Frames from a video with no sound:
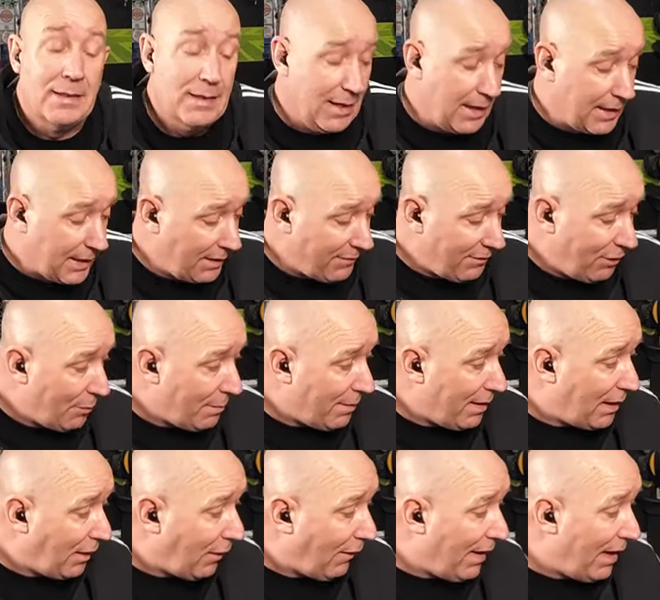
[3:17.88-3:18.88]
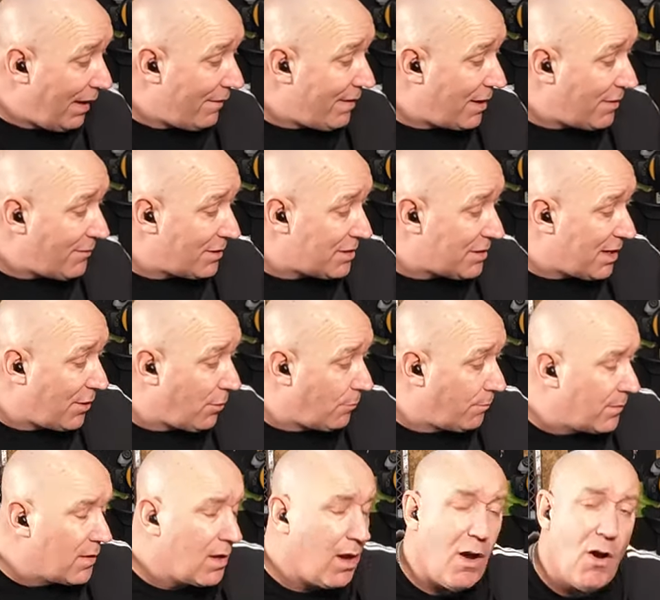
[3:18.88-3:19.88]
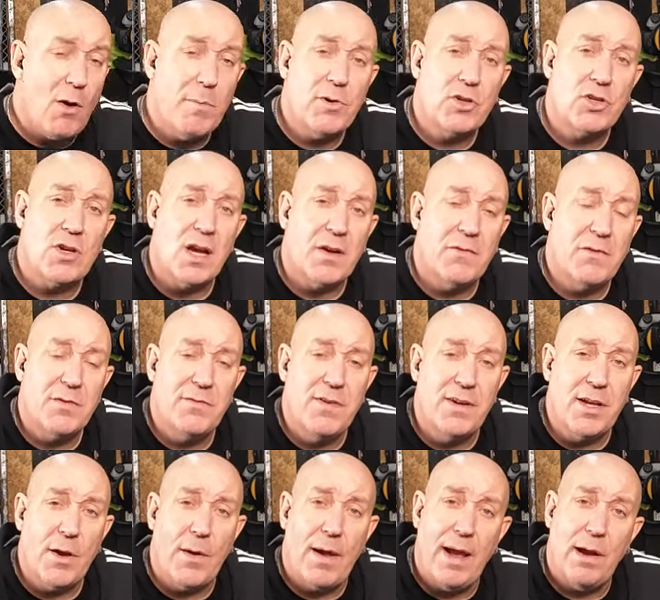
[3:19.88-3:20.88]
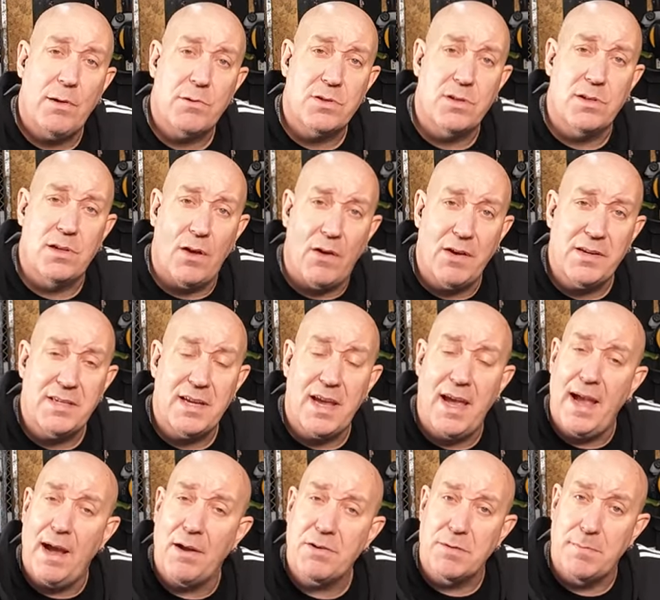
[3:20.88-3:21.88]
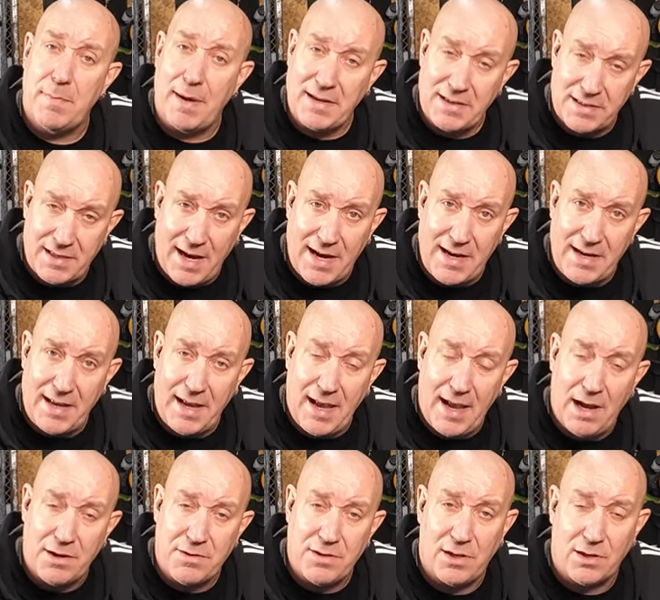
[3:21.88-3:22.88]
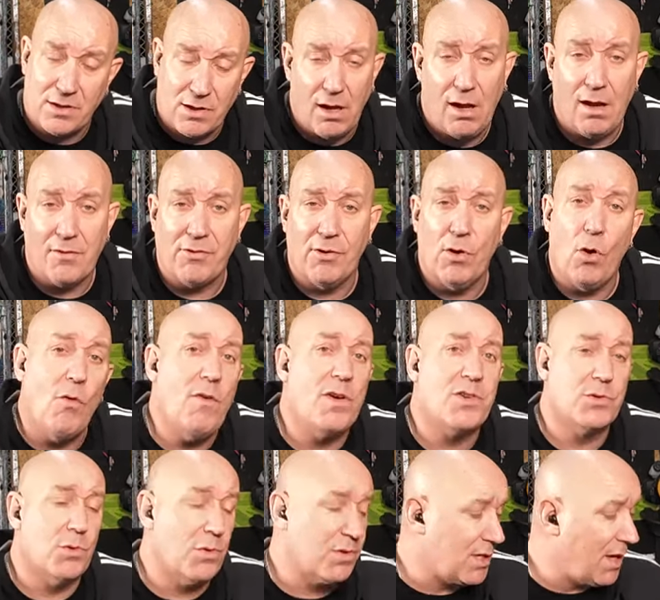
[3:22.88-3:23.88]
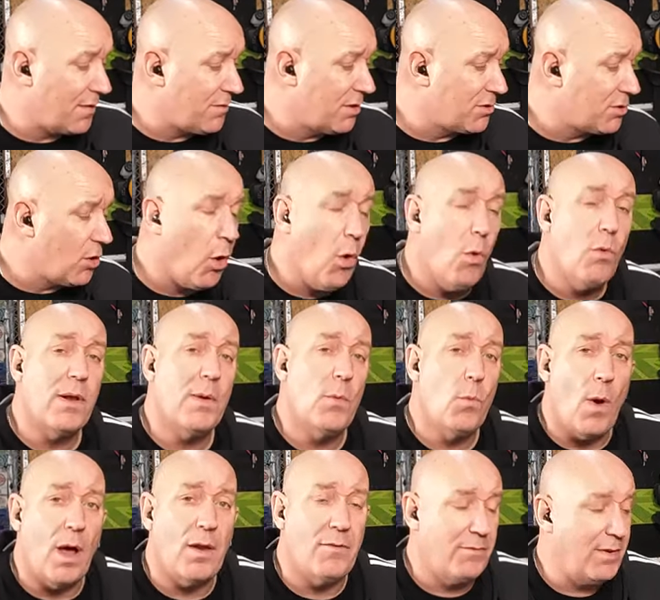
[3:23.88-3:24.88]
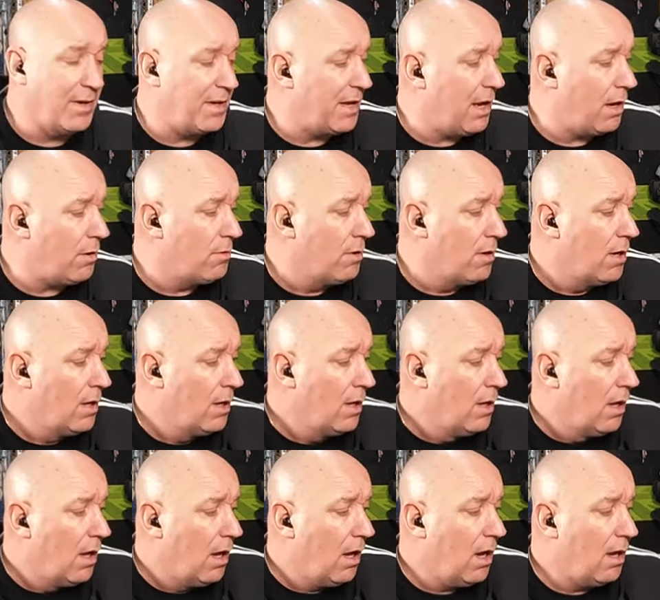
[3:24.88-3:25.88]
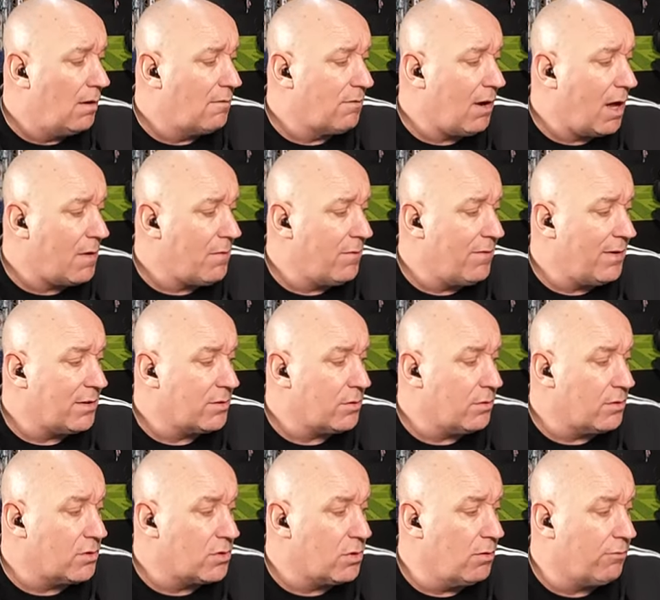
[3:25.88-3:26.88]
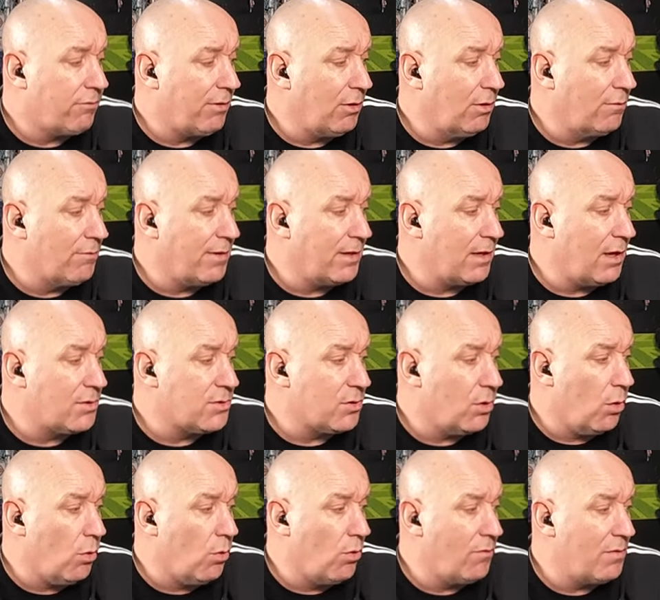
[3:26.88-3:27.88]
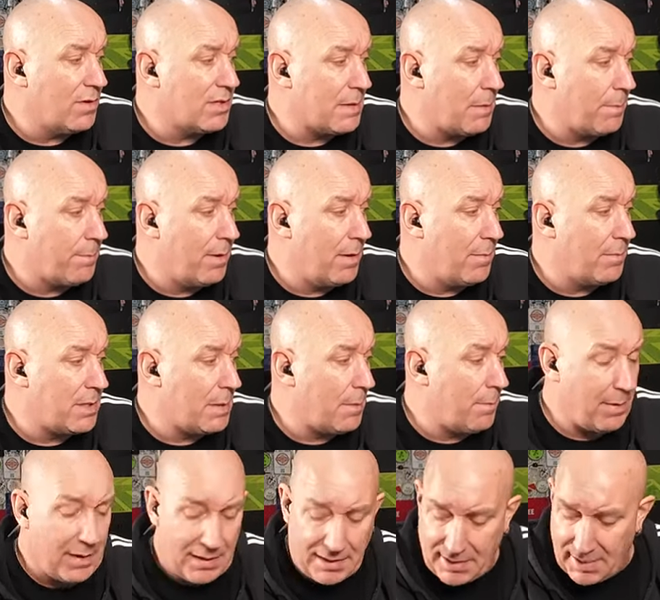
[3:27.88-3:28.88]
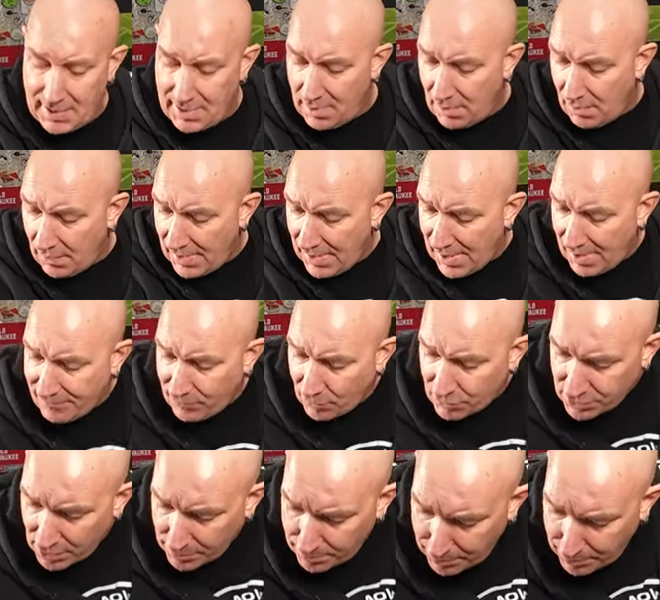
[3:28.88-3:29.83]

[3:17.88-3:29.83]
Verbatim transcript: and give you a little bit of light at the end of the tunnel. I'll be showing this video how to light it, how to maintain it, how to look after it, all that sort of stuff. So it's all in one video, rather than doing two or three little videos all on the separate bit of kit. I have also